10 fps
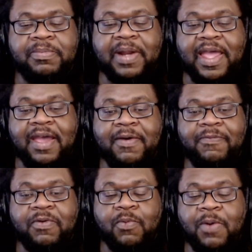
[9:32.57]

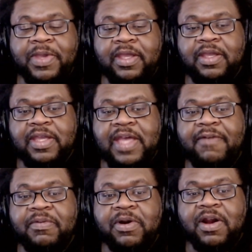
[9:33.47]
but for what we
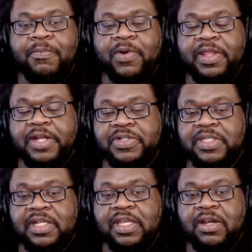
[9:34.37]
got from her, I'm really
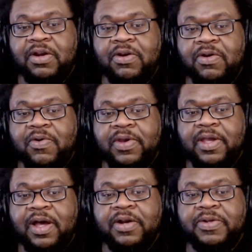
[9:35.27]
interested to hear or
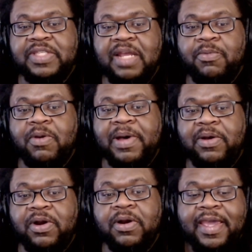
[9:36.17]
understand more
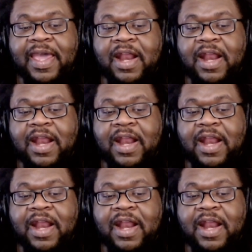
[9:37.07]
about her,